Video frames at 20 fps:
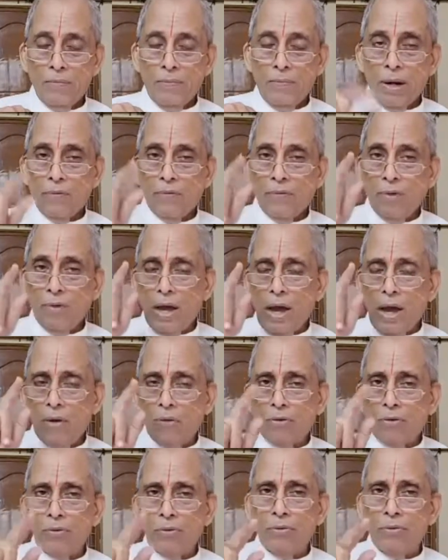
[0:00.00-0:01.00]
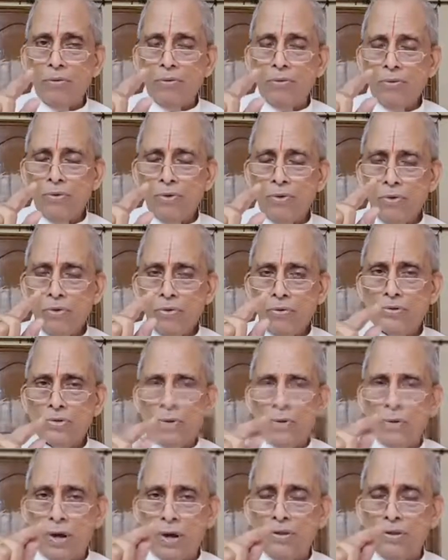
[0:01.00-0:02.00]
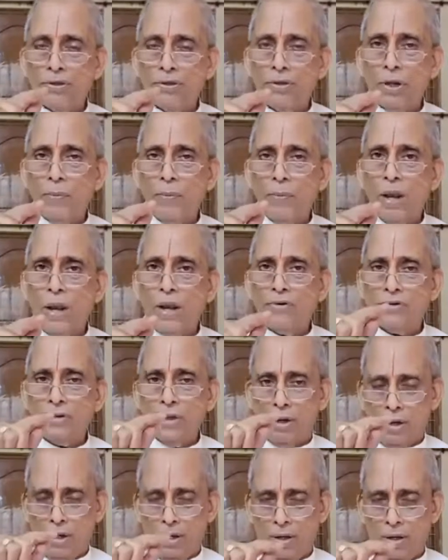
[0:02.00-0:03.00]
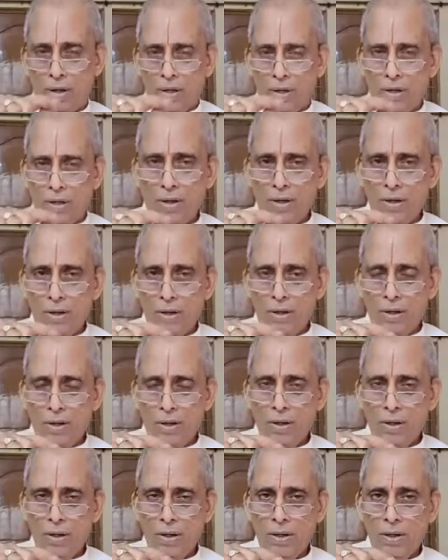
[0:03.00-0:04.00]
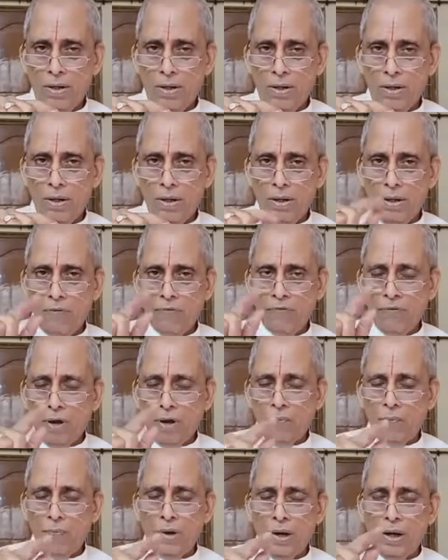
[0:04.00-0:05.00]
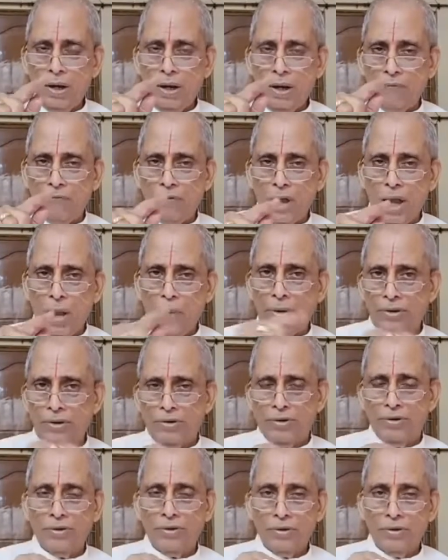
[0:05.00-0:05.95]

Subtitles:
But we have to use our discrimination in the forming of habit.